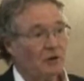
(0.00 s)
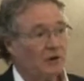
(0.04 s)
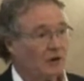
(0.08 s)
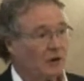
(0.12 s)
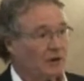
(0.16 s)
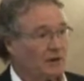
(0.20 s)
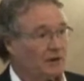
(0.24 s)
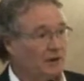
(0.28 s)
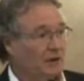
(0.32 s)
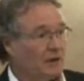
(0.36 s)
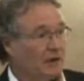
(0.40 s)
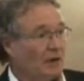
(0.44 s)

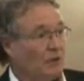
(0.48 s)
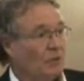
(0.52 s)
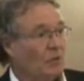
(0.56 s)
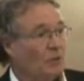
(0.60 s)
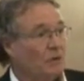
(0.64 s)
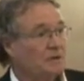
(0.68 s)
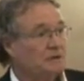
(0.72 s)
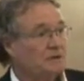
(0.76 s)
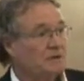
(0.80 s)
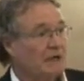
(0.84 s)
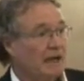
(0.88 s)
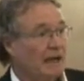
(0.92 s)
on
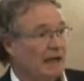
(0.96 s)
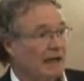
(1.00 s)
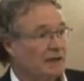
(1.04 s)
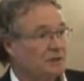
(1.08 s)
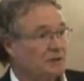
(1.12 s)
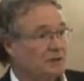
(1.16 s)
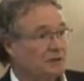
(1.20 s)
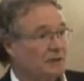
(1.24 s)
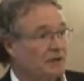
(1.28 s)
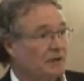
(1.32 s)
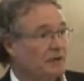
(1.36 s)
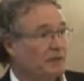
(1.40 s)
what's
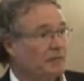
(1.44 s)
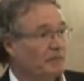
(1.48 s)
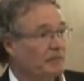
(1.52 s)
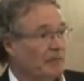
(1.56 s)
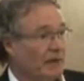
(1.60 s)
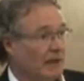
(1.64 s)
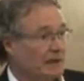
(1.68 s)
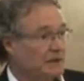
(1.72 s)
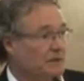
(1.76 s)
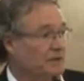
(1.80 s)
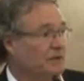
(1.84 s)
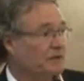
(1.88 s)
actually the
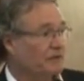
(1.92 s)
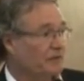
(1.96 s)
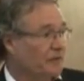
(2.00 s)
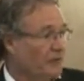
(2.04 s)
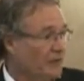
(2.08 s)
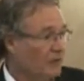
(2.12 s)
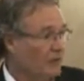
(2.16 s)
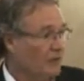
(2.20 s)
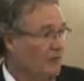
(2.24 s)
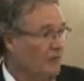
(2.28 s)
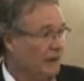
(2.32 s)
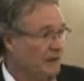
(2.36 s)
best for
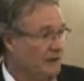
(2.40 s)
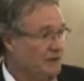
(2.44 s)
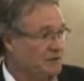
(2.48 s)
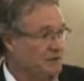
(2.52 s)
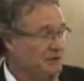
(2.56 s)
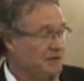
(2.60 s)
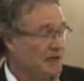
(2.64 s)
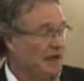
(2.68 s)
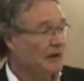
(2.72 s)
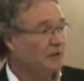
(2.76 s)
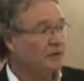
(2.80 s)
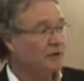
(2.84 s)
their
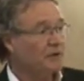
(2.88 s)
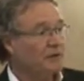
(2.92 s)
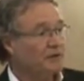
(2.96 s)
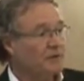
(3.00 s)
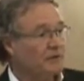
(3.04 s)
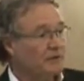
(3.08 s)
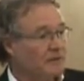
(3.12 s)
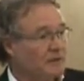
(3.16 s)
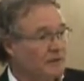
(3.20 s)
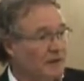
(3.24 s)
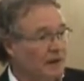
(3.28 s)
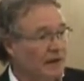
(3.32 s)
patients. How
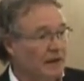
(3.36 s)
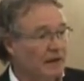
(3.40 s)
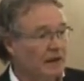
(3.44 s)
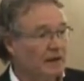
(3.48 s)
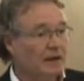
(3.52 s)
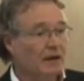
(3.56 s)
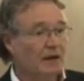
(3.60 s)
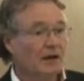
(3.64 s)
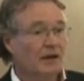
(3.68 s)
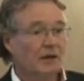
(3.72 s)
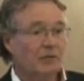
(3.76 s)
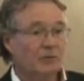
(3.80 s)
can
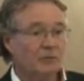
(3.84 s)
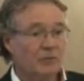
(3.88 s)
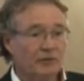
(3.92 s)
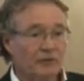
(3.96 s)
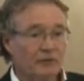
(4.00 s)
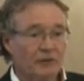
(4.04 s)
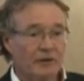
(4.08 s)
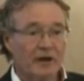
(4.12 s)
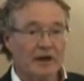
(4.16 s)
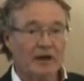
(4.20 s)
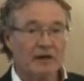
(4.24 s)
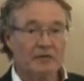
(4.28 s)
they
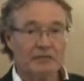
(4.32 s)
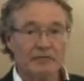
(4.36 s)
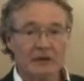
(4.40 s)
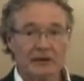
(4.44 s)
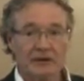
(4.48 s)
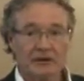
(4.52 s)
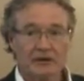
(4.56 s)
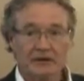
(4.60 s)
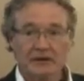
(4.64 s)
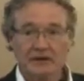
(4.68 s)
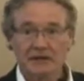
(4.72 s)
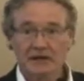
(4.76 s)
provide
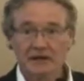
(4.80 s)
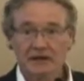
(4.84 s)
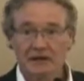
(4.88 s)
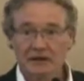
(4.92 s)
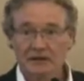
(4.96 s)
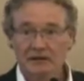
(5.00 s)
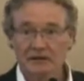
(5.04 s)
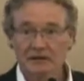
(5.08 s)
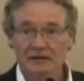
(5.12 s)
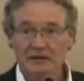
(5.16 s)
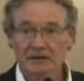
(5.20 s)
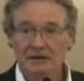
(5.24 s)
better care?
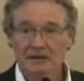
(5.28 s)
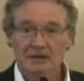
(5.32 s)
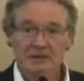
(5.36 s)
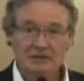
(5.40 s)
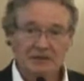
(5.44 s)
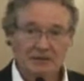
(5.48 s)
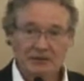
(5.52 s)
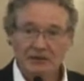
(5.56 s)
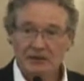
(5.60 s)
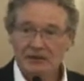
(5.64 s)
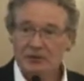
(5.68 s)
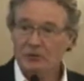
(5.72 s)

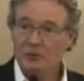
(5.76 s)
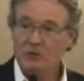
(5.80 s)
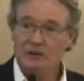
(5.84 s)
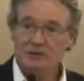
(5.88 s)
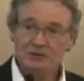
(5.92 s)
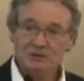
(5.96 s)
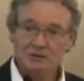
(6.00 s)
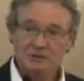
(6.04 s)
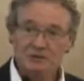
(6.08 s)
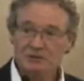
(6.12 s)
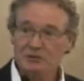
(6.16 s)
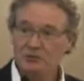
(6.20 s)
Some of the
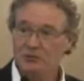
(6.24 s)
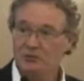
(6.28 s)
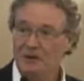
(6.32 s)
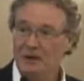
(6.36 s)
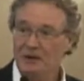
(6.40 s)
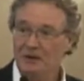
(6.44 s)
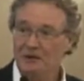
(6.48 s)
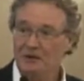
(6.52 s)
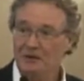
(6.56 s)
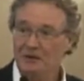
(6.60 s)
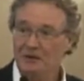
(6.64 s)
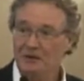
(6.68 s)
questions
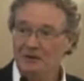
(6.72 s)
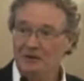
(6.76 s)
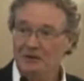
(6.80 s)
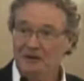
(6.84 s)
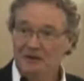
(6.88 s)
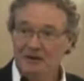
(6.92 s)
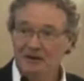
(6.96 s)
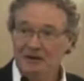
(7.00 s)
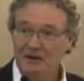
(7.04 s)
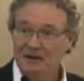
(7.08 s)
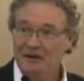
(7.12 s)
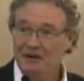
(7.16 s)
around
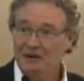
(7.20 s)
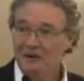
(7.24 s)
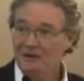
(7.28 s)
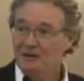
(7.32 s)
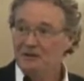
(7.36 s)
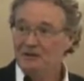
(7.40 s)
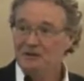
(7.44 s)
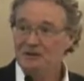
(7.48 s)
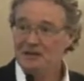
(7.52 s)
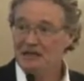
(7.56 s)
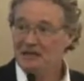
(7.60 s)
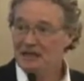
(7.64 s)

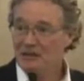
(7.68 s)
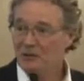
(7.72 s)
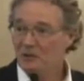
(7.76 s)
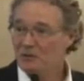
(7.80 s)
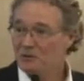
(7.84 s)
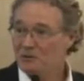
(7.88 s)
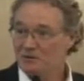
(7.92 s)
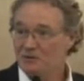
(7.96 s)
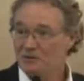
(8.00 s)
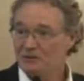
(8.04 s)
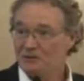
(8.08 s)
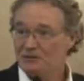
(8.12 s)
the
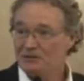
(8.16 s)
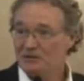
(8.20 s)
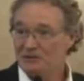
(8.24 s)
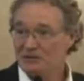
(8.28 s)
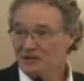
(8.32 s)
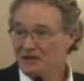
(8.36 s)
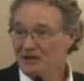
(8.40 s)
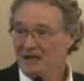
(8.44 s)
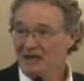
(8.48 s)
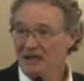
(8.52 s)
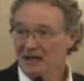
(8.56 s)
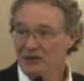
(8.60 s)
tables
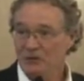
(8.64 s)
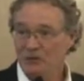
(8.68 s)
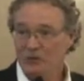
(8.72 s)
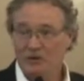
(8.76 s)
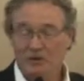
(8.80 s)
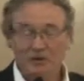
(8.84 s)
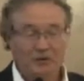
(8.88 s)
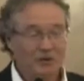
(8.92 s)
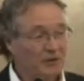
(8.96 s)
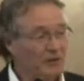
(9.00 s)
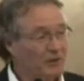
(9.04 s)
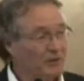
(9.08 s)
today
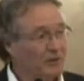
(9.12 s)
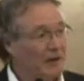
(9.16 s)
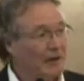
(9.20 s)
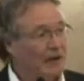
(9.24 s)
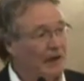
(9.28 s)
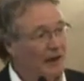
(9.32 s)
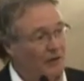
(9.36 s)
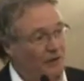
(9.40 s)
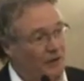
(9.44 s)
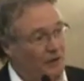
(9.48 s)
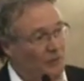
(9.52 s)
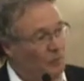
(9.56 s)
were,
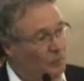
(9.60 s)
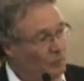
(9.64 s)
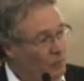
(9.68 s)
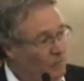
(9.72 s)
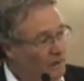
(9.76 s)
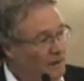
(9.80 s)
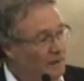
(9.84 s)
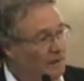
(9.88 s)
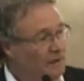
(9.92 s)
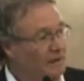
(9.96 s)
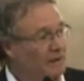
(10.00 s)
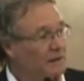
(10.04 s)
how can
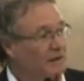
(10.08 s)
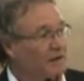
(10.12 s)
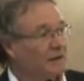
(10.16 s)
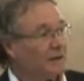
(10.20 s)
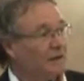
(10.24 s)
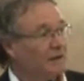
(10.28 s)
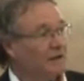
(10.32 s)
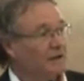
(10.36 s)
we,